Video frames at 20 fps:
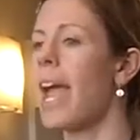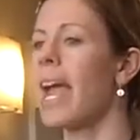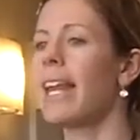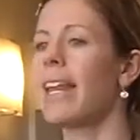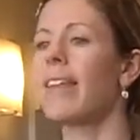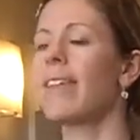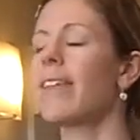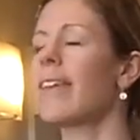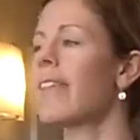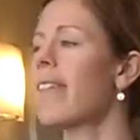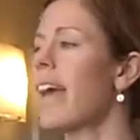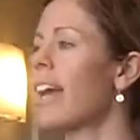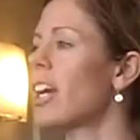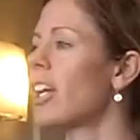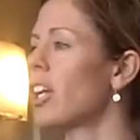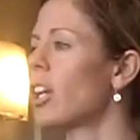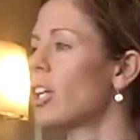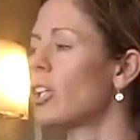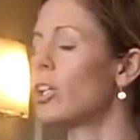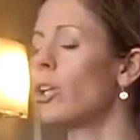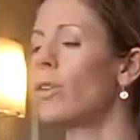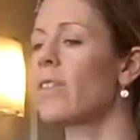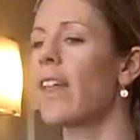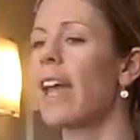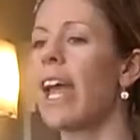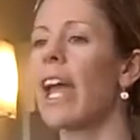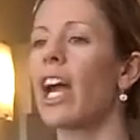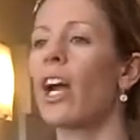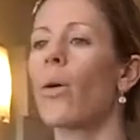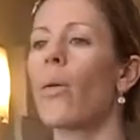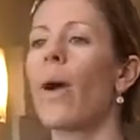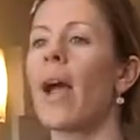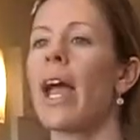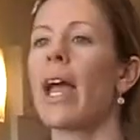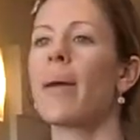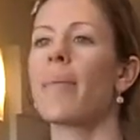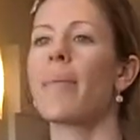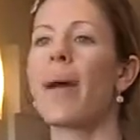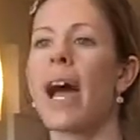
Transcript: anything that can include the airway,